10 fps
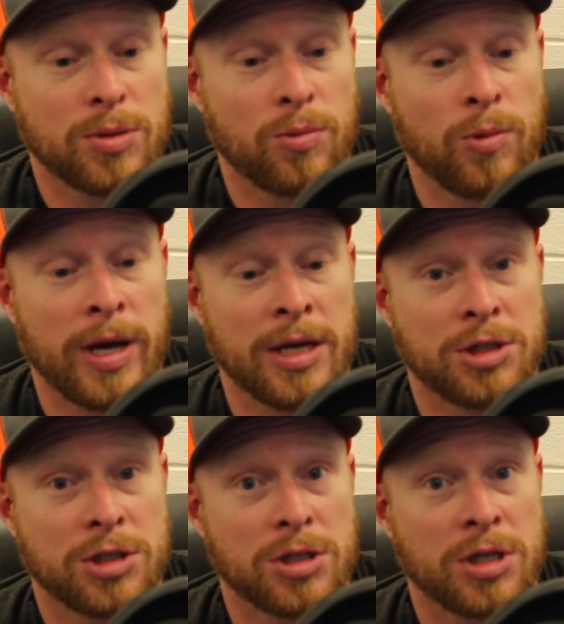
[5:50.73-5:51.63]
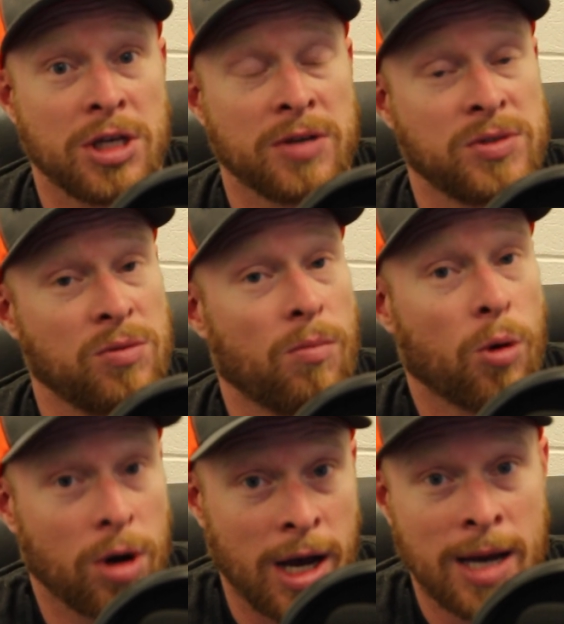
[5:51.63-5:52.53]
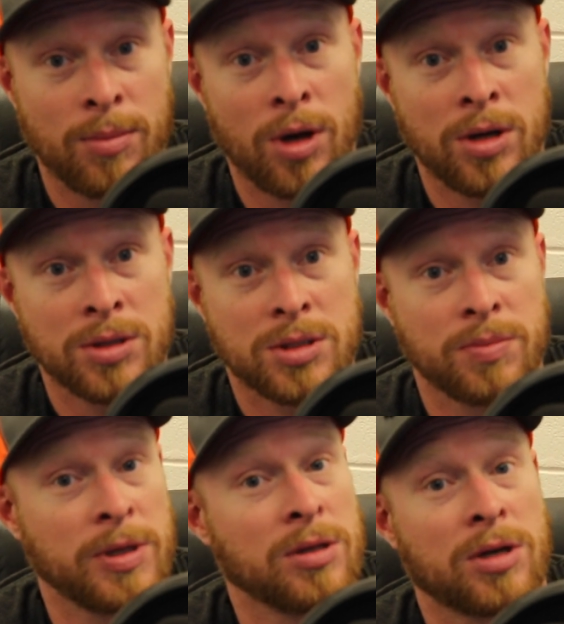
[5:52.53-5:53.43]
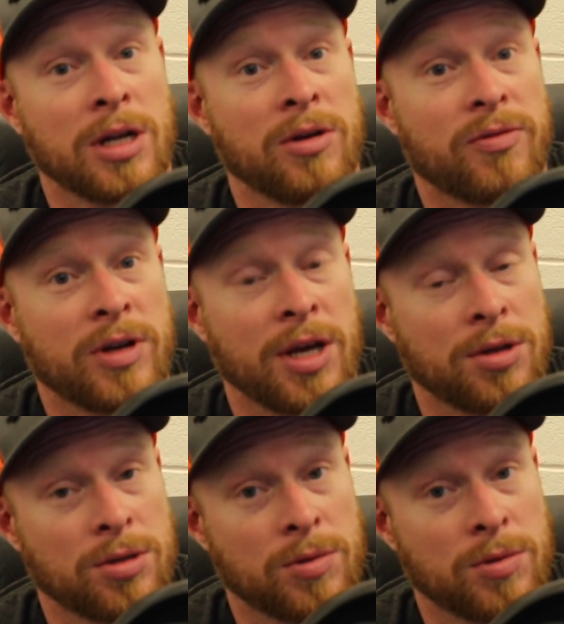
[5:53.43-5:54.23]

which gives you more eyeballs to be looking out for danger,